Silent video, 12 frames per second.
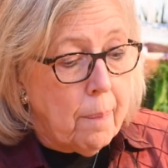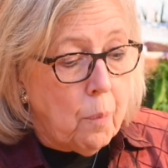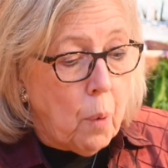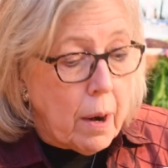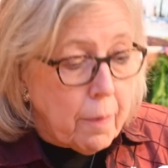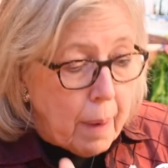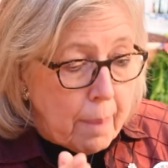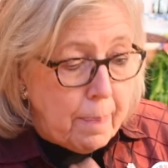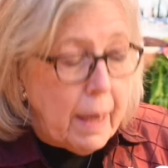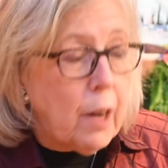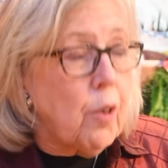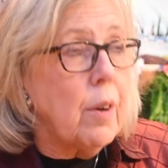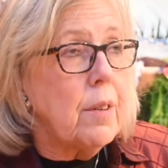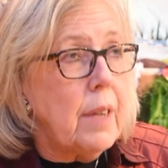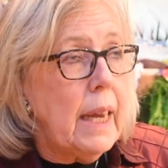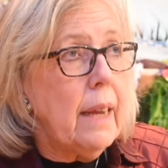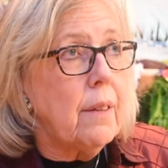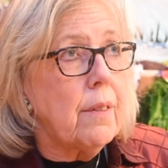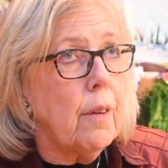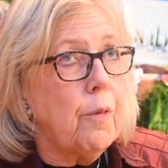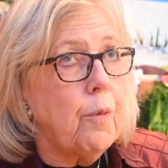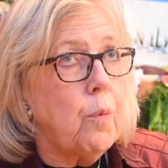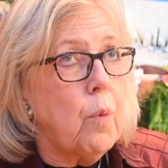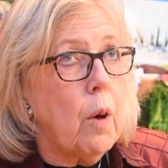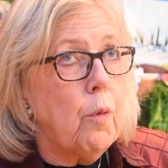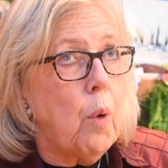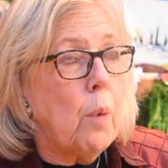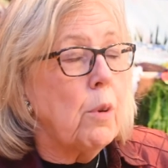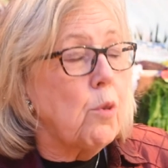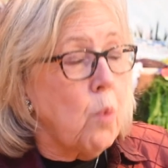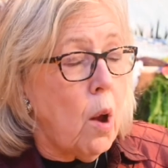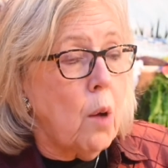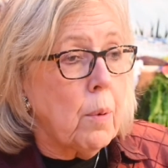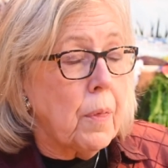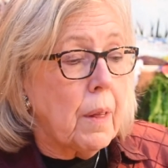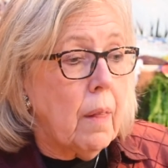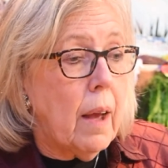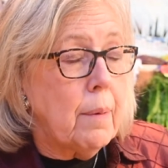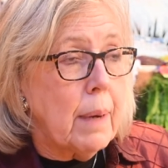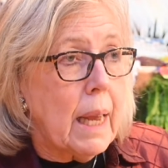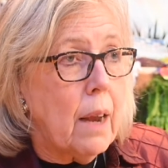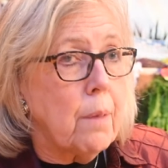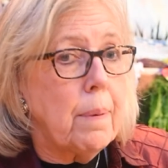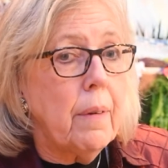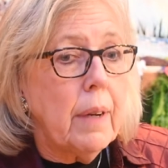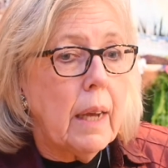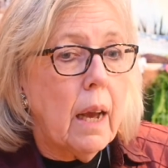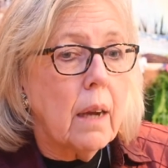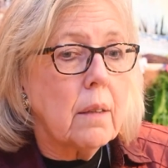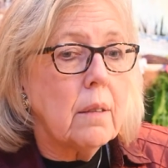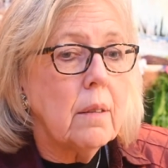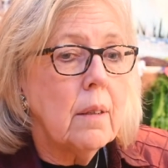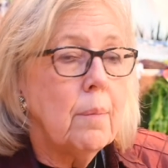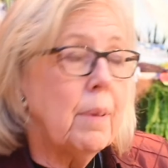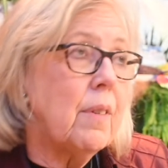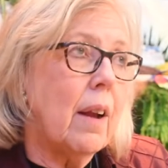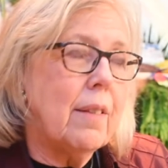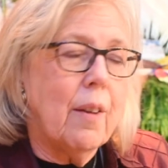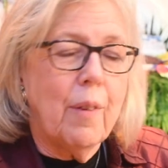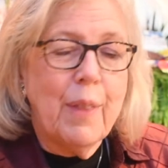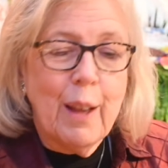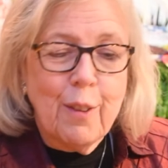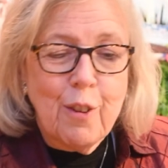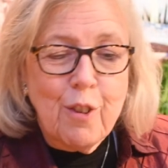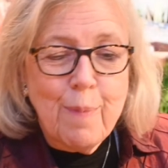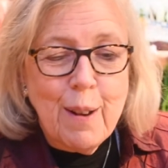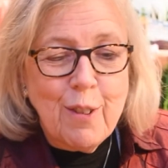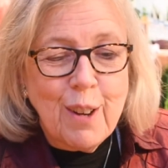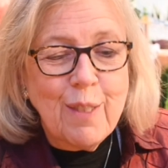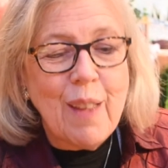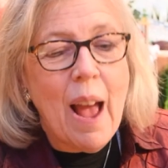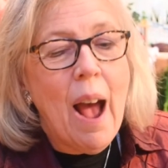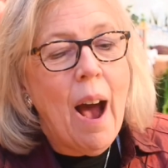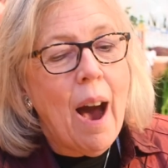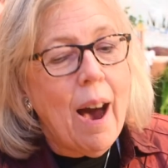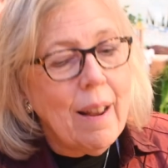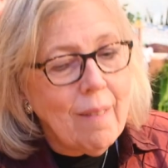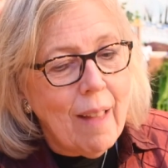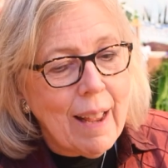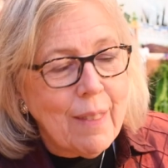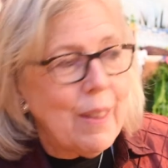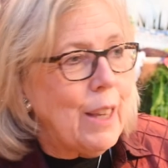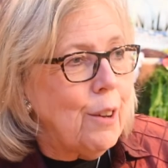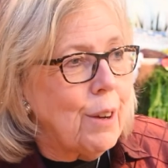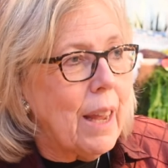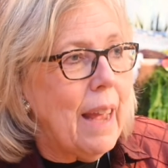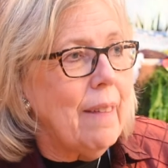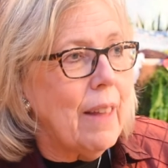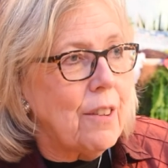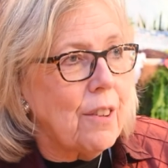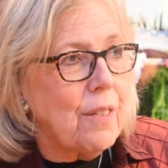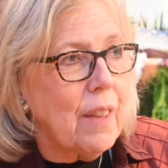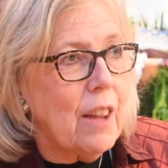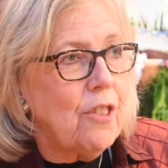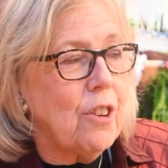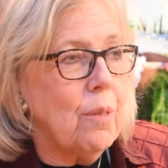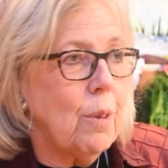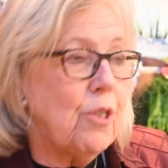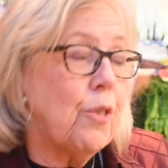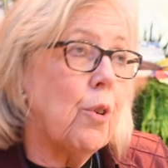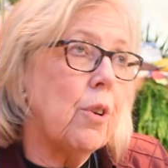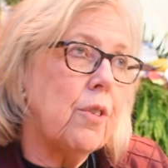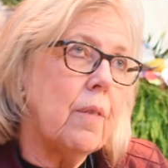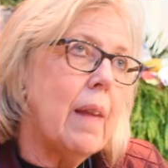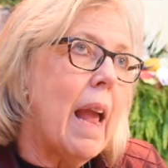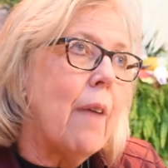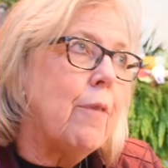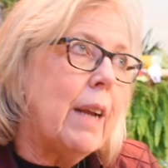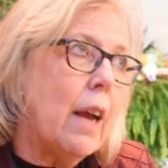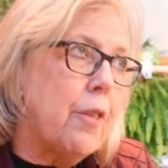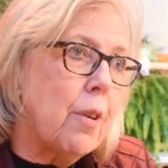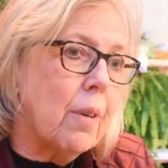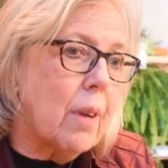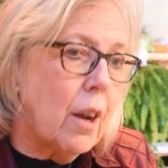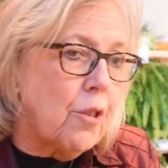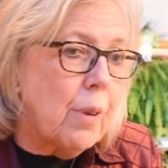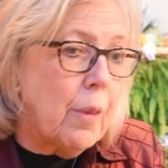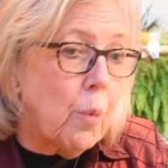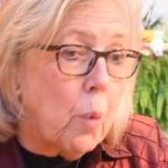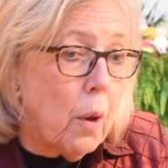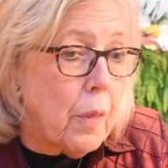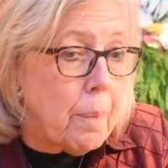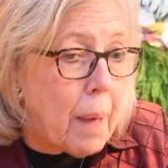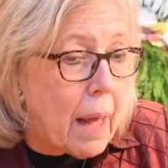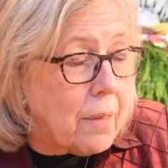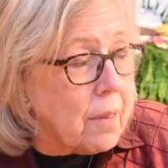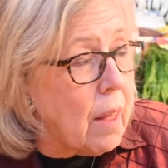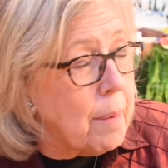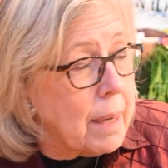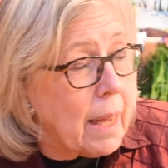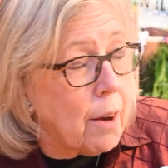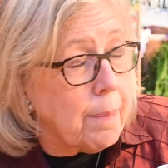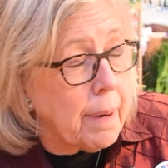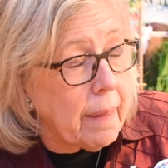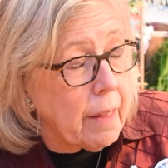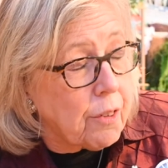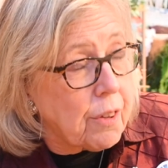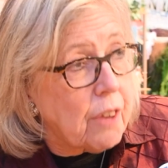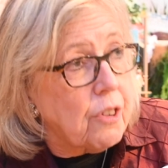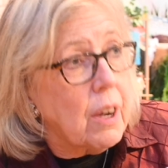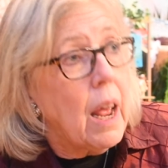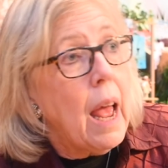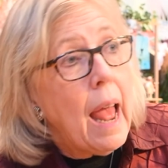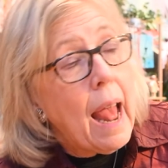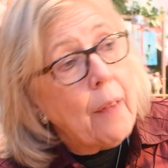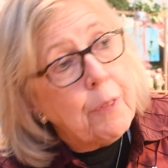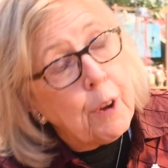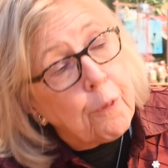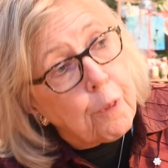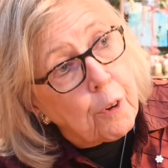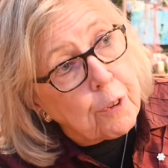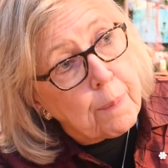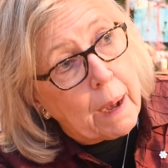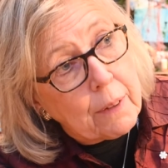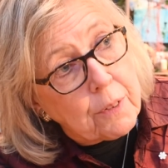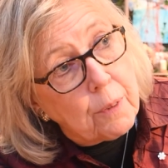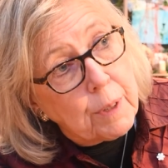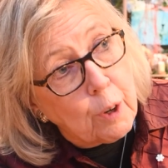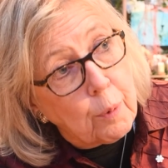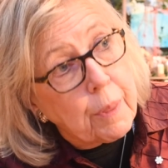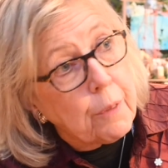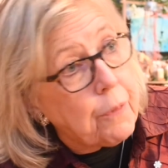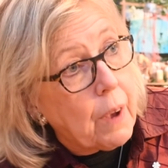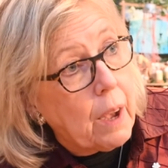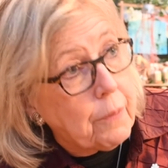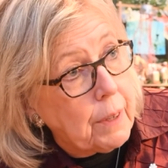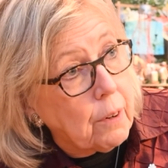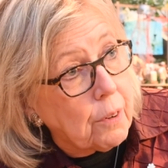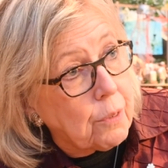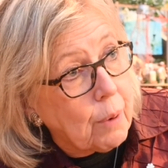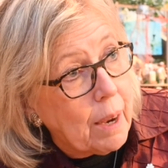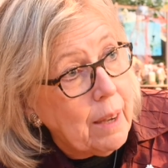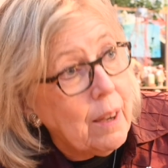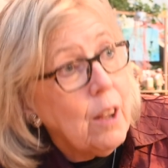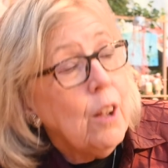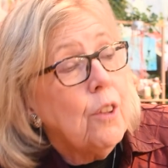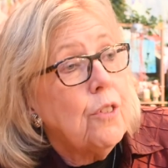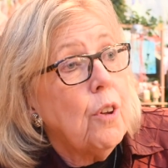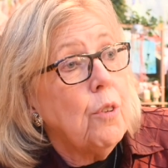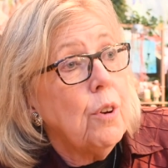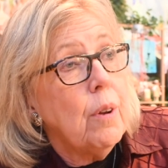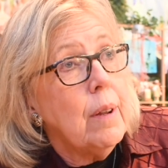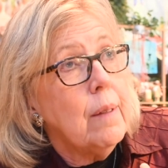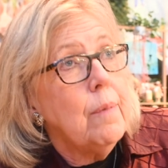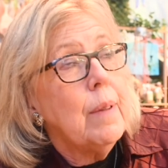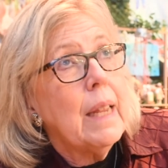one of my big critiques of what was wrong with the Climate Accountability Act, besides everything else I just mentioned, is unlike the UK legislation, which of course every other country in the world that passed climate accountability legislation had their first milestone year within 5 years, right? So the